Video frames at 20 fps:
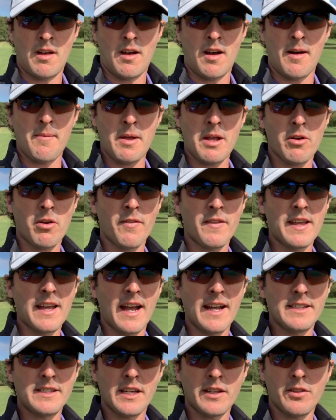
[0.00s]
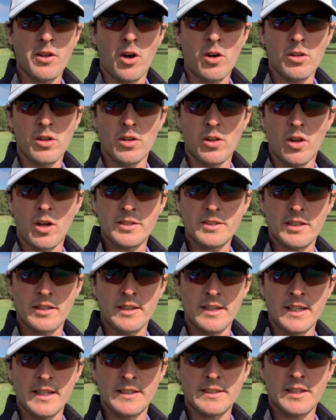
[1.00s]
I'm here on the 18th hole at Los
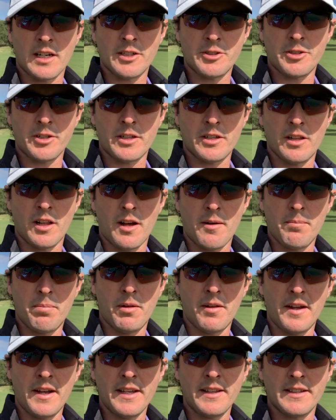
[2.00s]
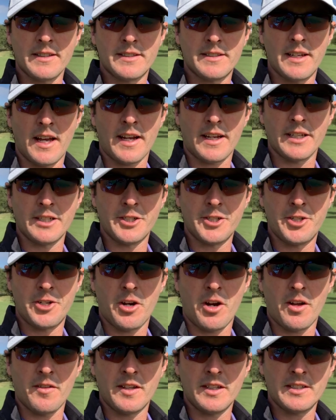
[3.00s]
Colinas Country Club playing the second
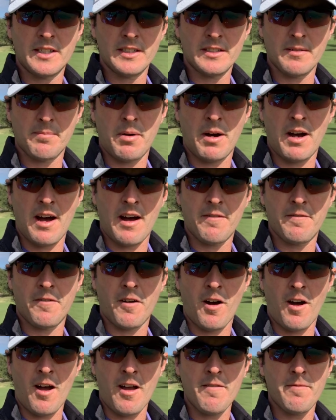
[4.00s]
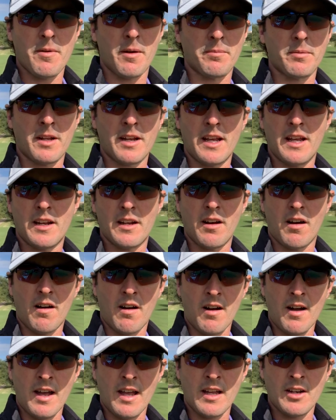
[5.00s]
shot. This is a par 5, but I'm going to hit an
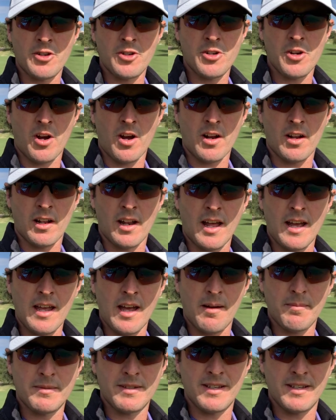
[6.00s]
iron shot layup